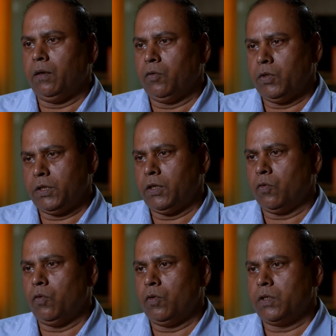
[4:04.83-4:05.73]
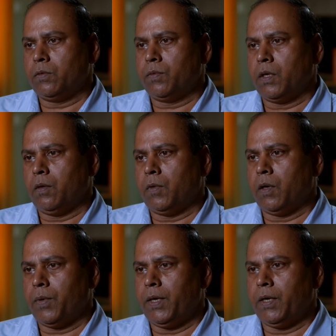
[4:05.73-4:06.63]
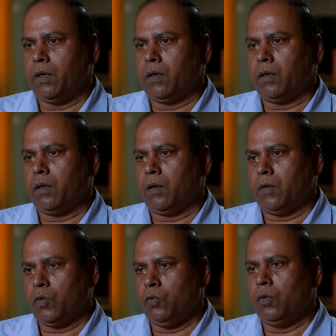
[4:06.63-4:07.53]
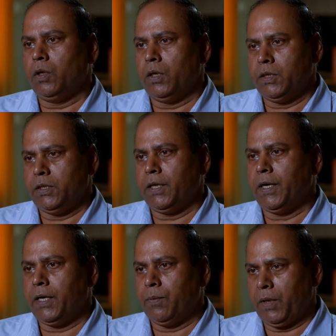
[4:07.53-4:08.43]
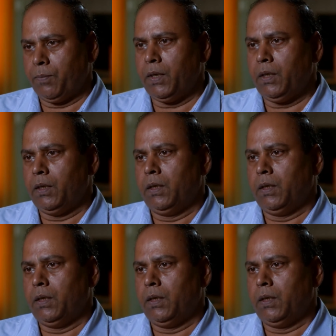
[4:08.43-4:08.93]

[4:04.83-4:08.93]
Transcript: which includes from operator uh, to E G grade people,